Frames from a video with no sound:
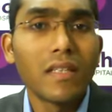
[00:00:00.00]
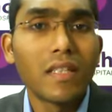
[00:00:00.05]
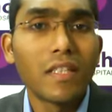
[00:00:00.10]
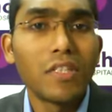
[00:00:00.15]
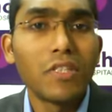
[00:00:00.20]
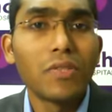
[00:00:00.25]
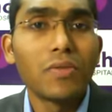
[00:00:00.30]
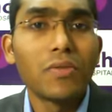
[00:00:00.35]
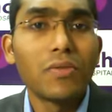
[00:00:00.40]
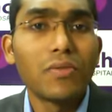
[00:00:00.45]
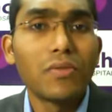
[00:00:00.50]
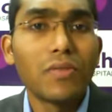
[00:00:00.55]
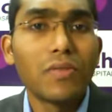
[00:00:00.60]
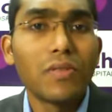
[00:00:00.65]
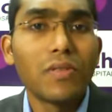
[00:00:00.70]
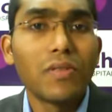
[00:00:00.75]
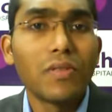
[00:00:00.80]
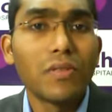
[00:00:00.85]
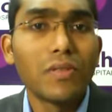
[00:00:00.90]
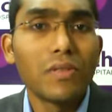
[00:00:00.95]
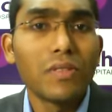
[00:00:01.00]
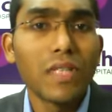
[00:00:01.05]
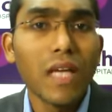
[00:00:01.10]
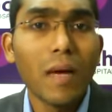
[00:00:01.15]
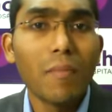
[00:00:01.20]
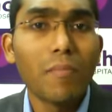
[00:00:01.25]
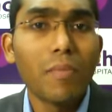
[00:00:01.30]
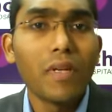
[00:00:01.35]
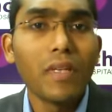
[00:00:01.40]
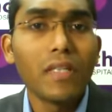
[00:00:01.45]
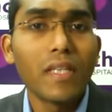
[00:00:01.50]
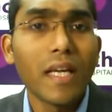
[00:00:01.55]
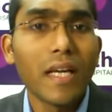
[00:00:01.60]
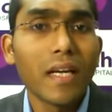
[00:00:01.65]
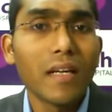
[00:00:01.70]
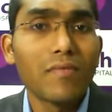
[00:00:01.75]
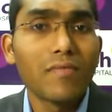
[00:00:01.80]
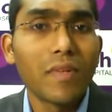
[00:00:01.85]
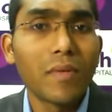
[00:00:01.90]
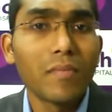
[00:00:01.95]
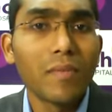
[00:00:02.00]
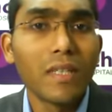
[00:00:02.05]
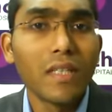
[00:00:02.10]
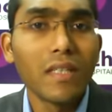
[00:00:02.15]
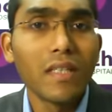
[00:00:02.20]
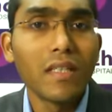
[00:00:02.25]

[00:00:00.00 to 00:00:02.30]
tissue sample taken from